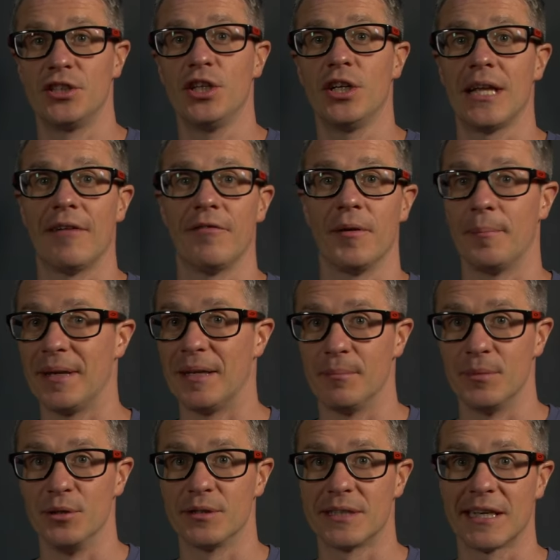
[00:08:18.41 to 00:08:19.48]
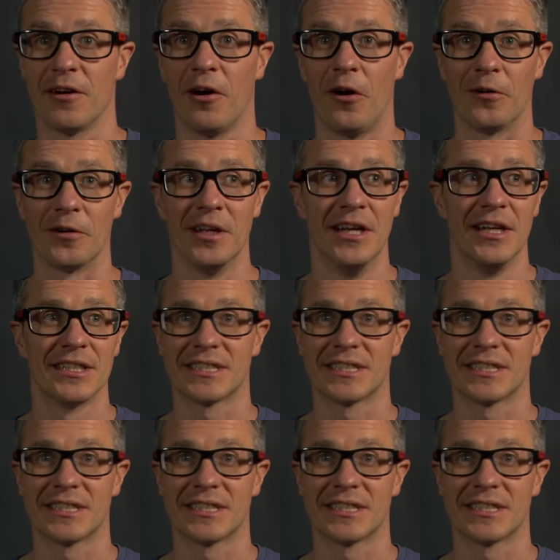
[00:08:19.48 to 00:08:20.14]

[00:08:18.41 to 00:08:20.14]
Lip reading: you could have a bit of music on,